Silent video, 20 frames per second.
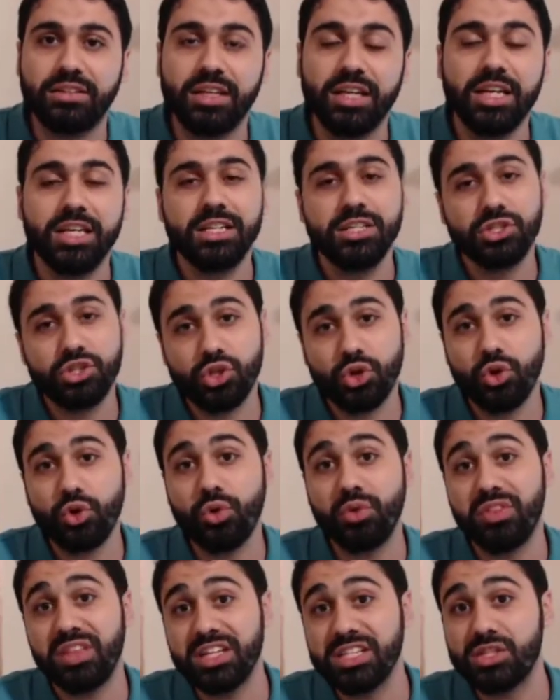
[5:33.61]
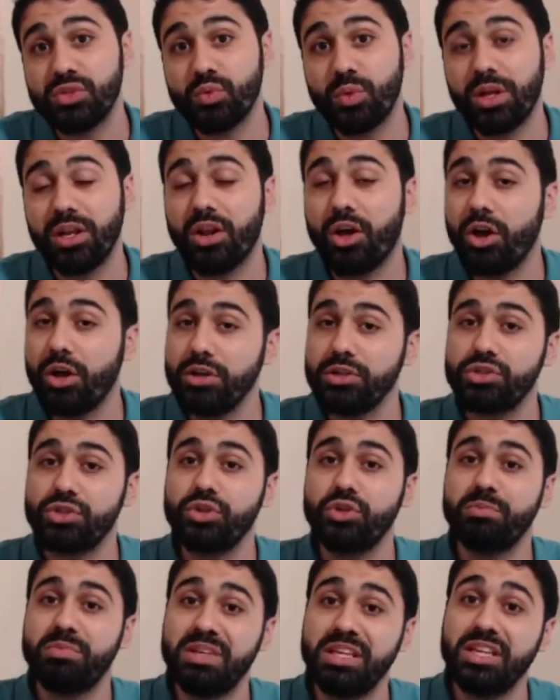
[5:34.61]
So this will also
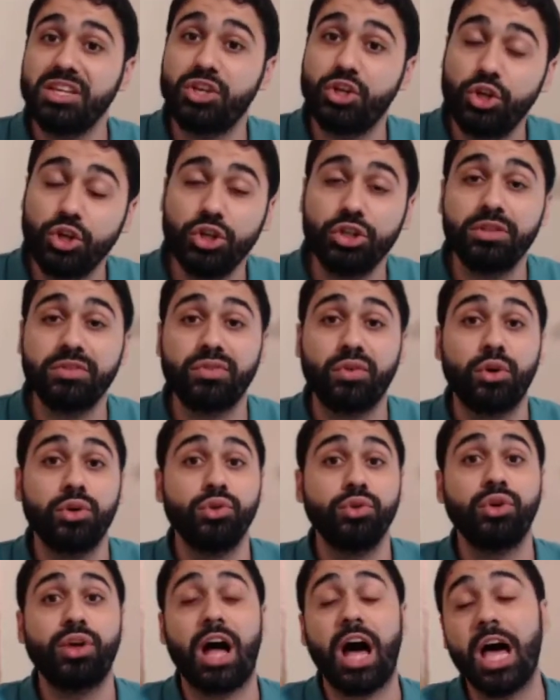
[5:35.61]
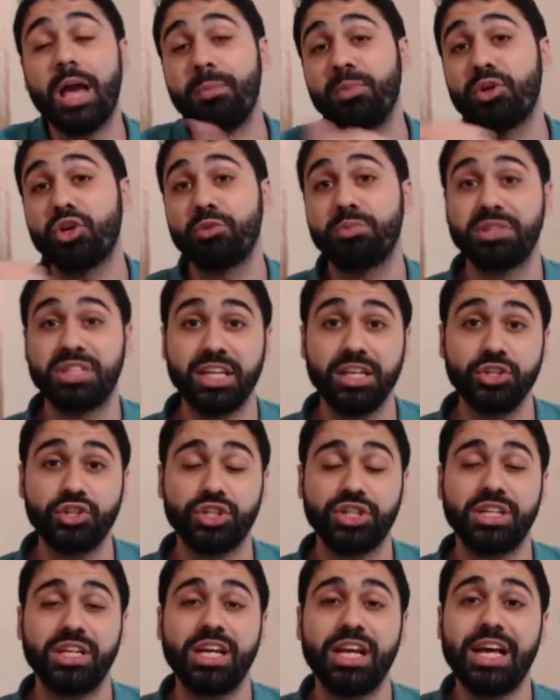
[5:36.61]
be good for your IP reputation
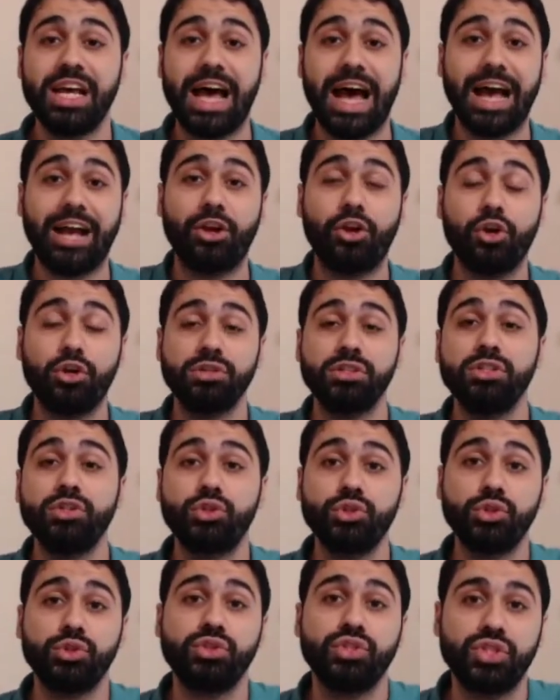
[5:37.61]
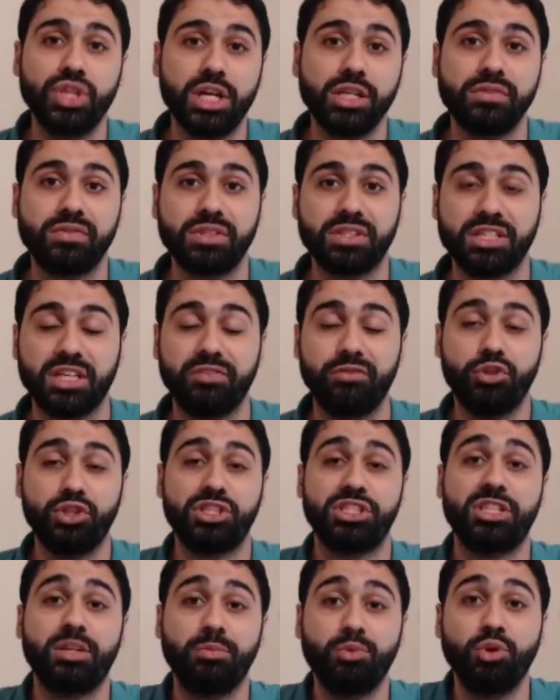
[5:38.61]
according to your servers if you
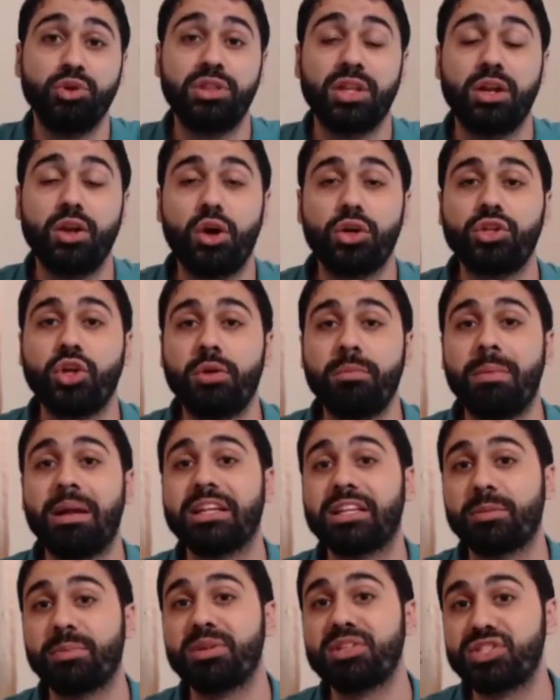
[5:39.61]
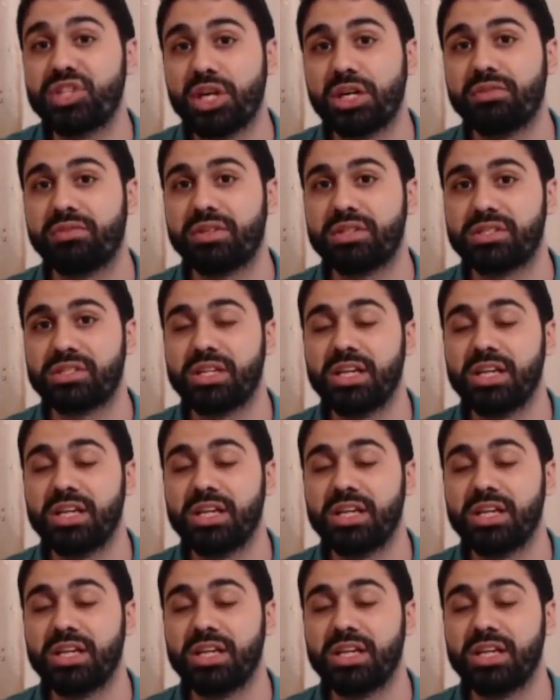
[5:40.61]
distribute the load on multiple servers.